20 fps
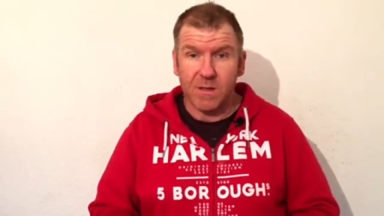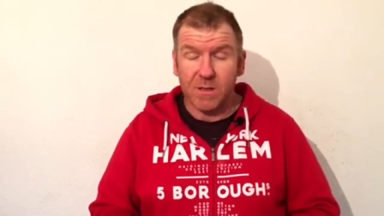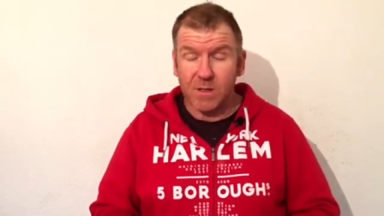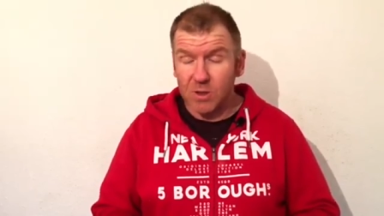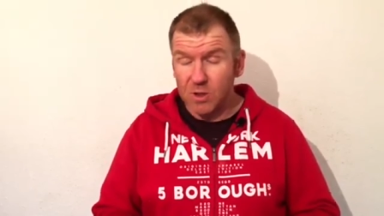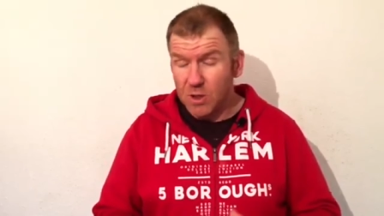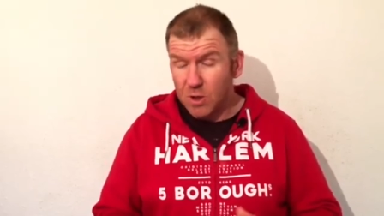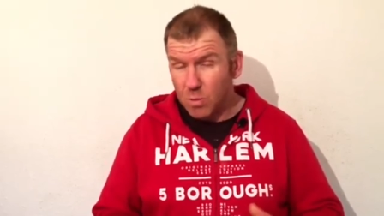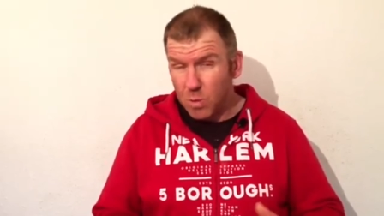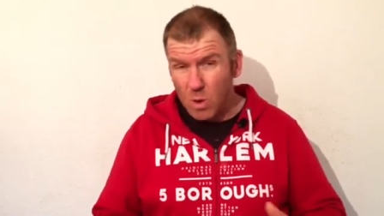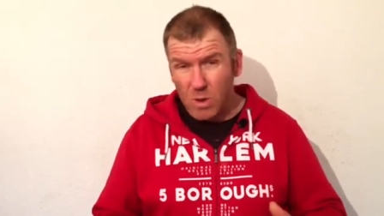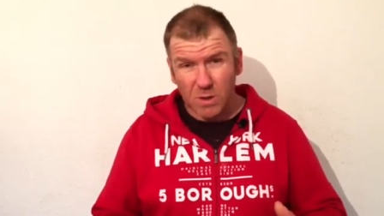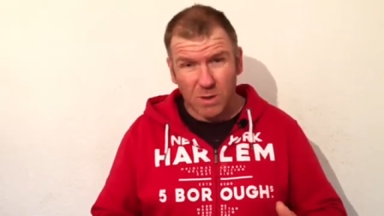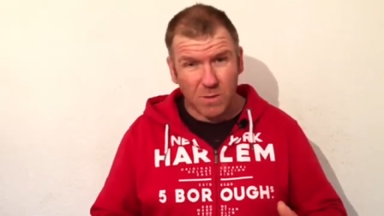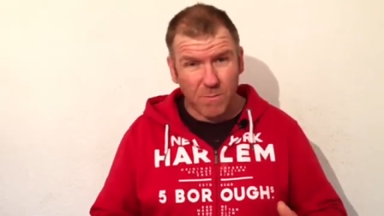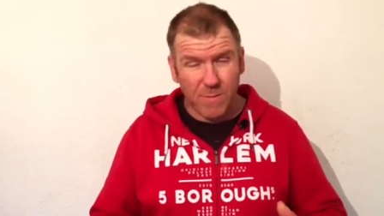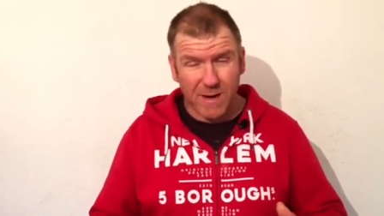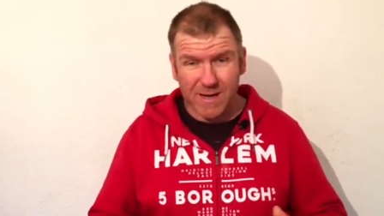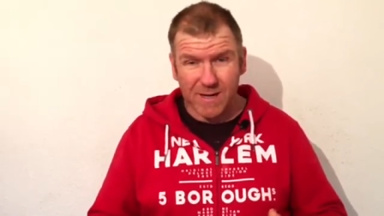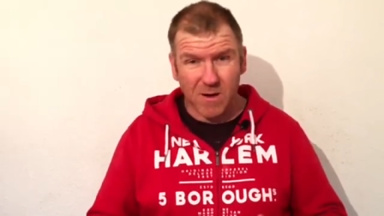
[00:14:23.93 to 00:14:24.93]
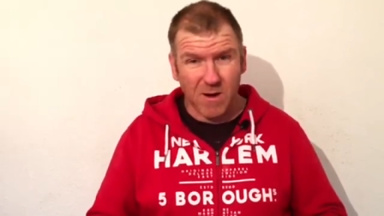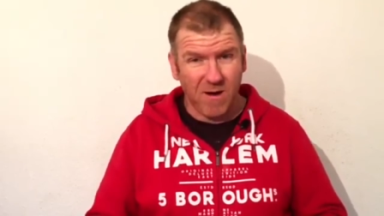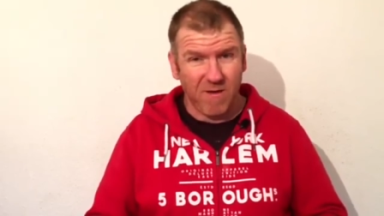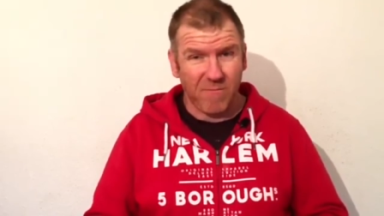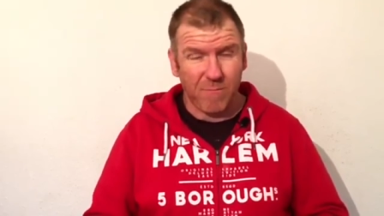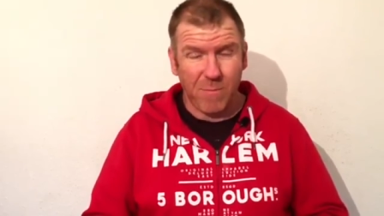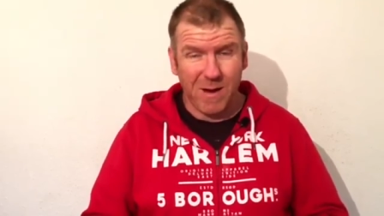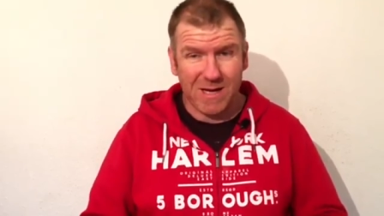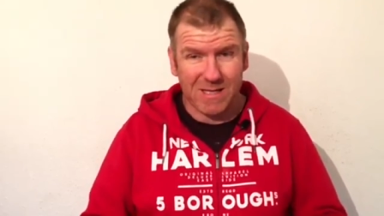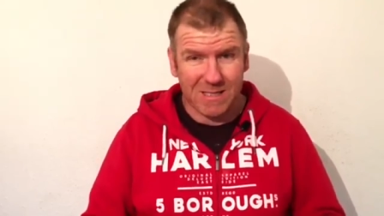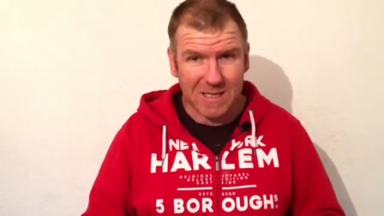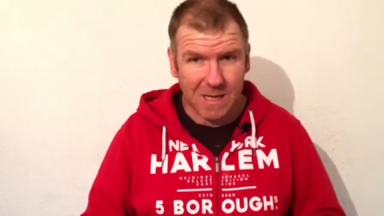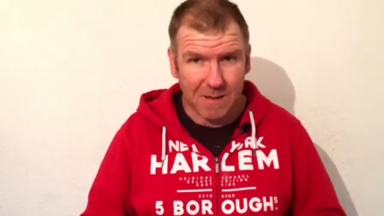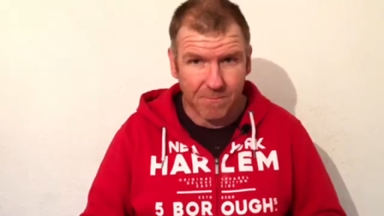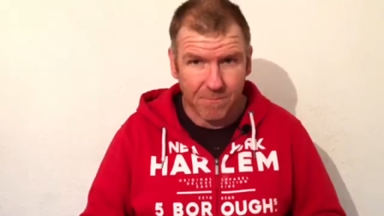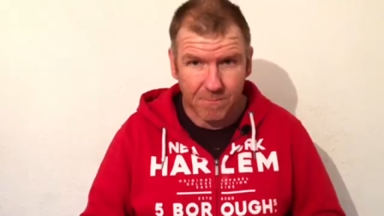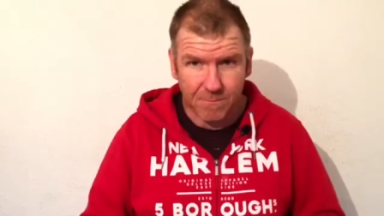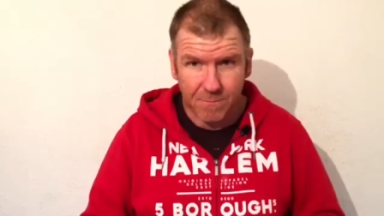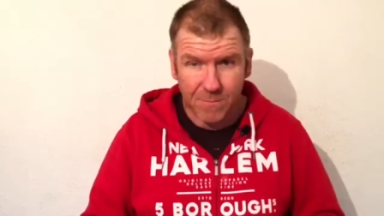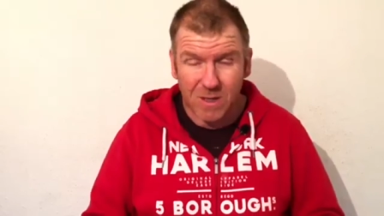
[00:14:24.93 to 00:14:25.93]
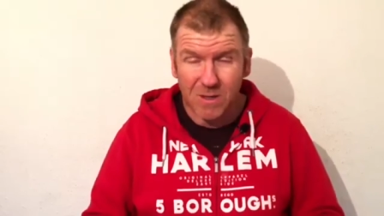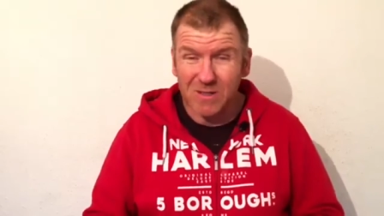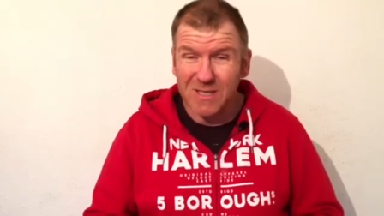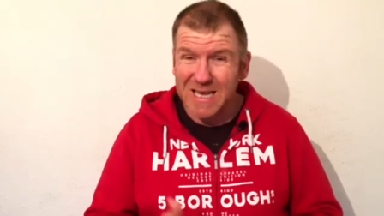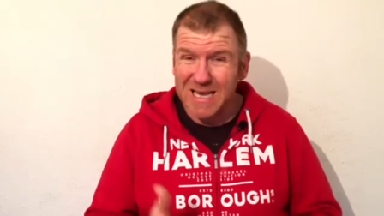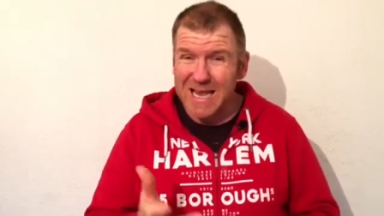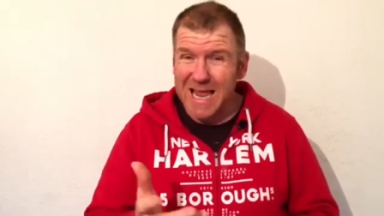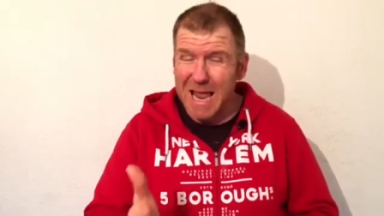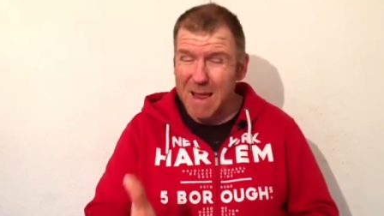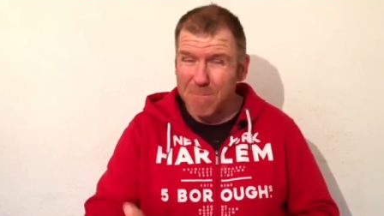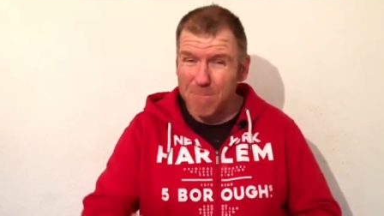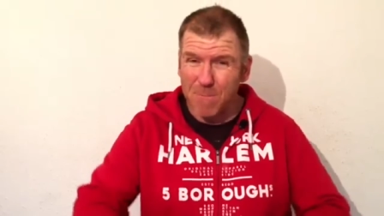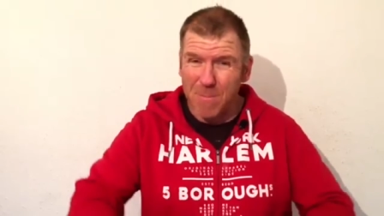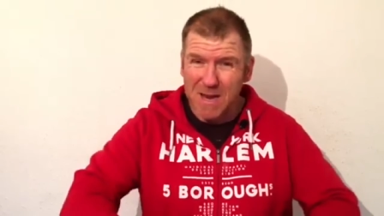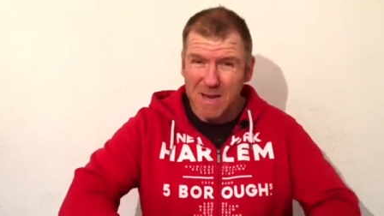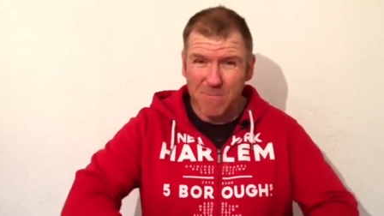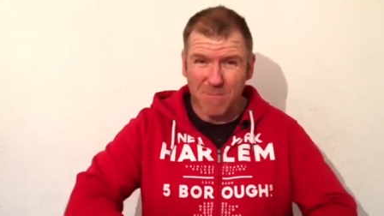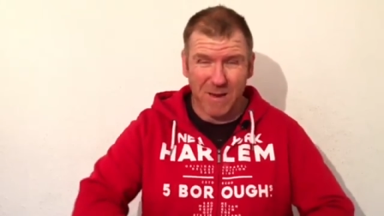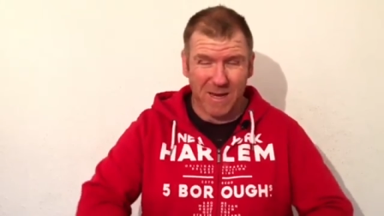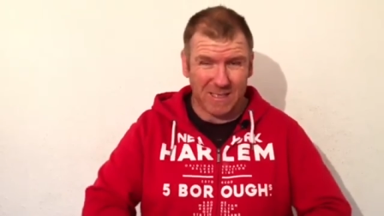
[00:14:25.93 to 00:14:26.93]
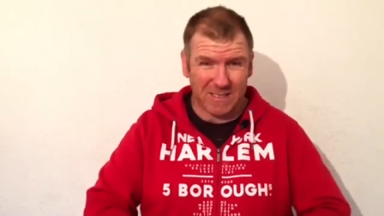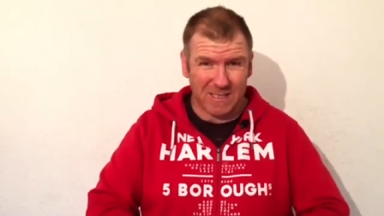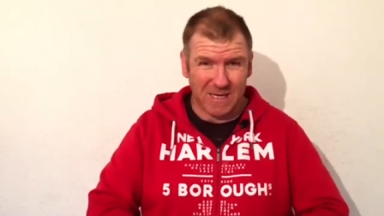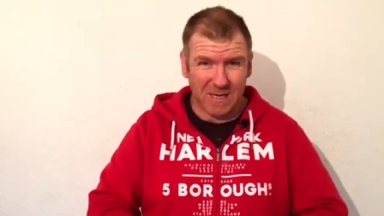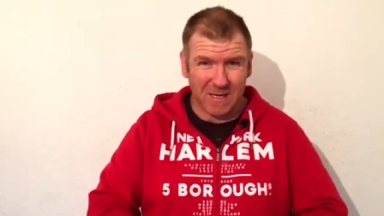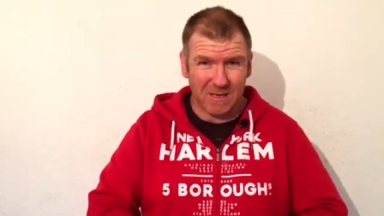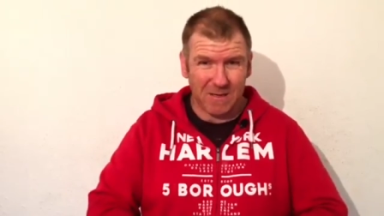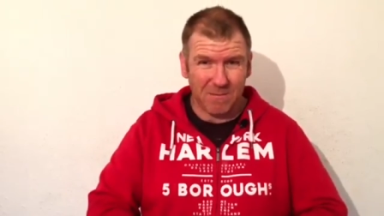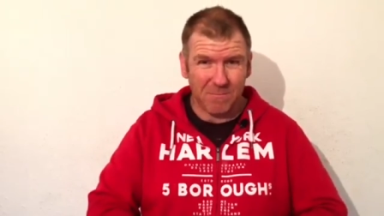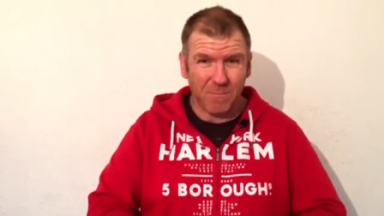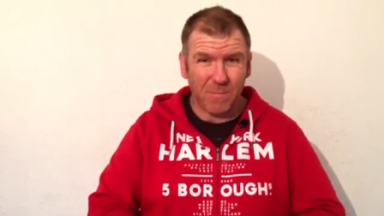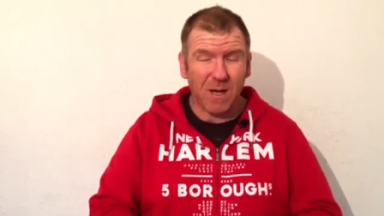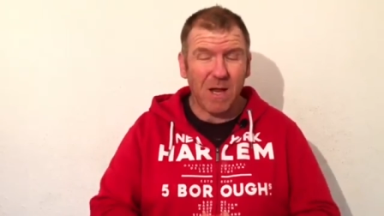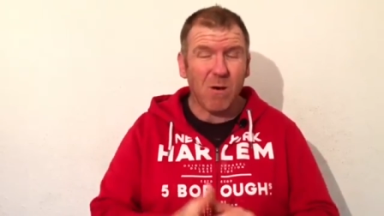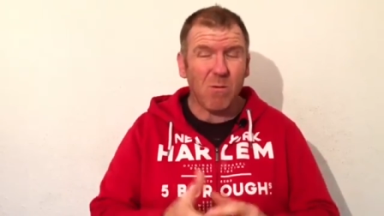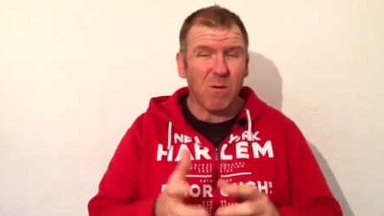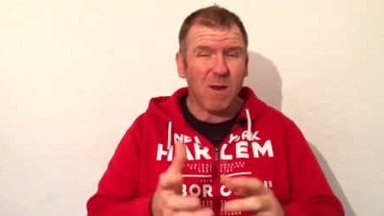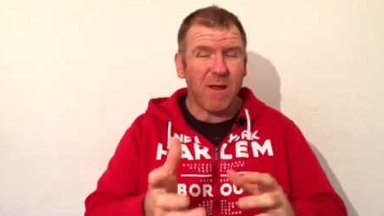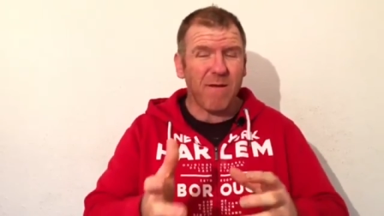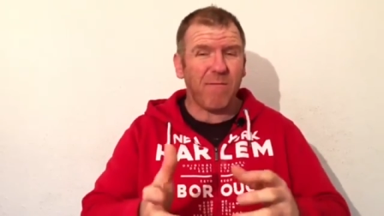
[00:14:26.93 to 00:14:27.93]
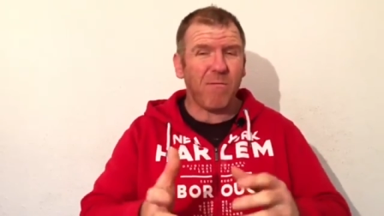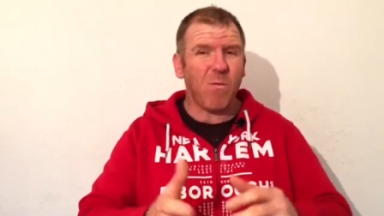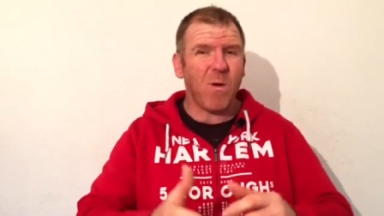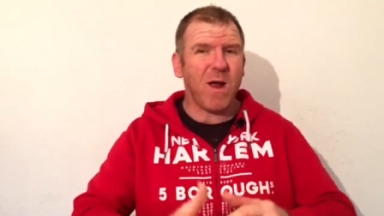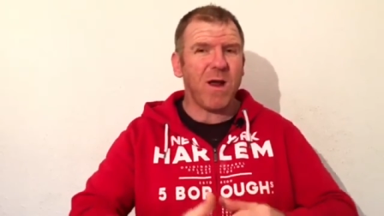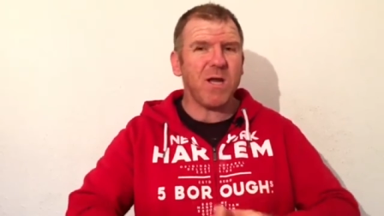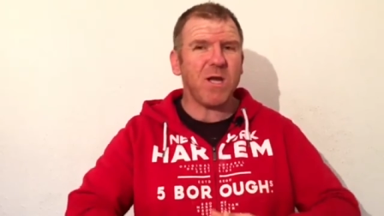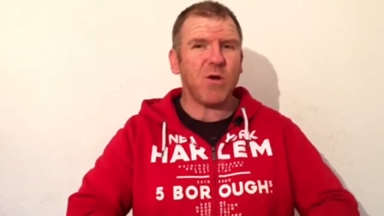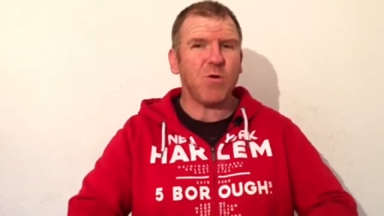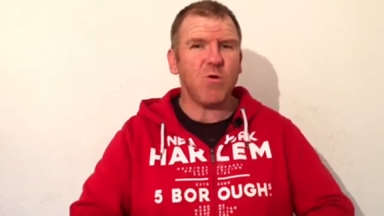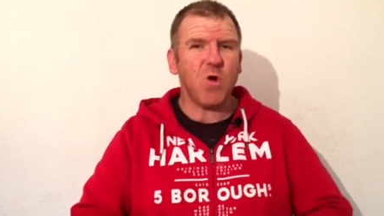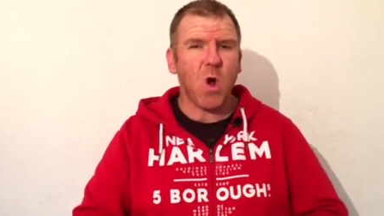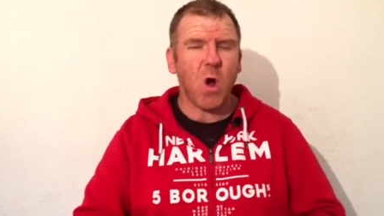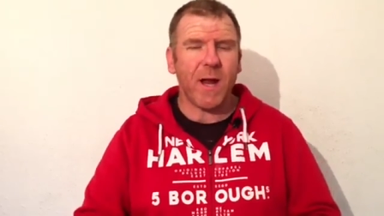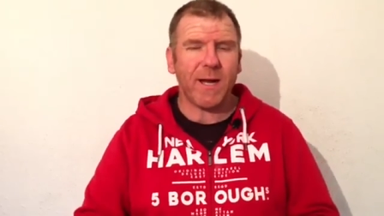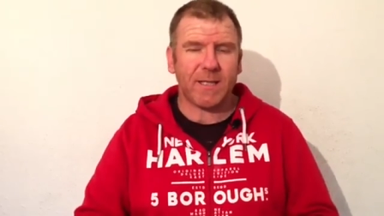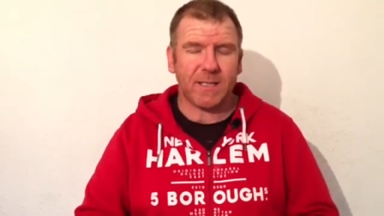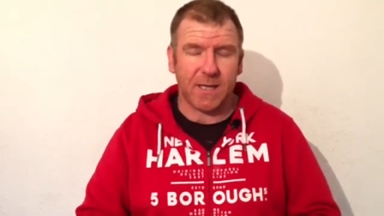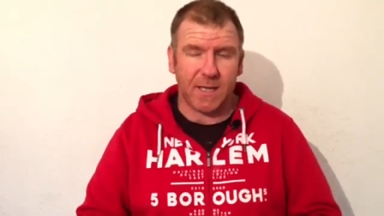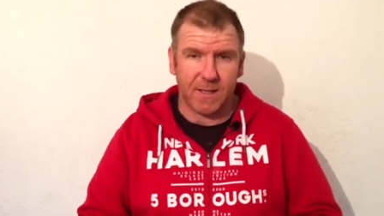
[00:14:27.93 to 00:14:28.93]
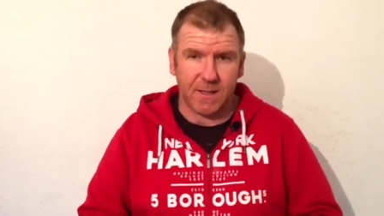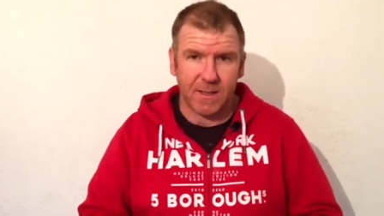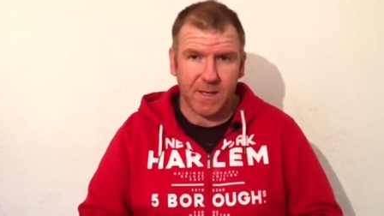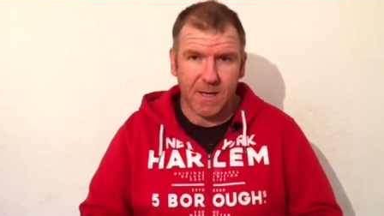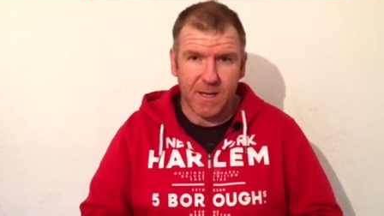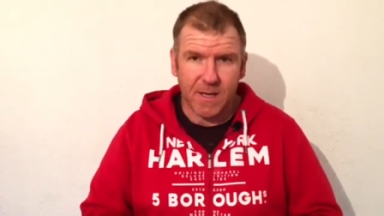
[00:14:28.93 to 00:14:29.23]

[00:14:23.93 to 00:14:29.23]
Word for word: that just want to make life better because it can be better, but only if we're united.